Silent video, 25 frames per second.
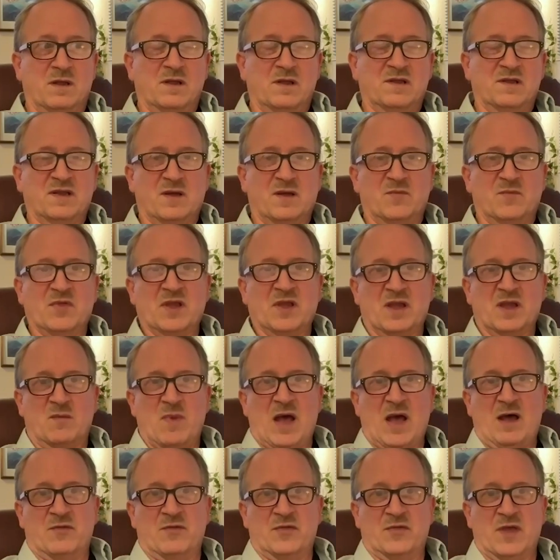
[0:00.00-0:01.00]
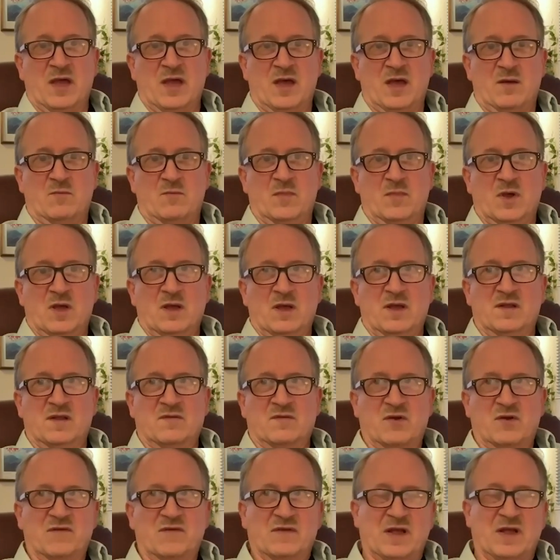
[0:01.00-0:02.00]
something about them
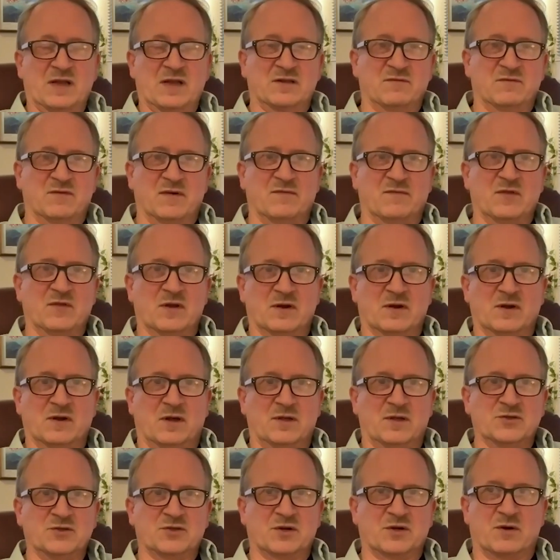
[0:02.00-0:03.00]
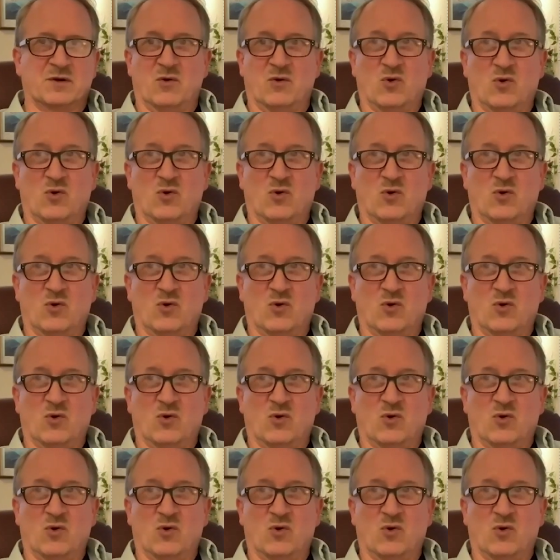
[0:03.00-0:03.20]
is reflective of their culture,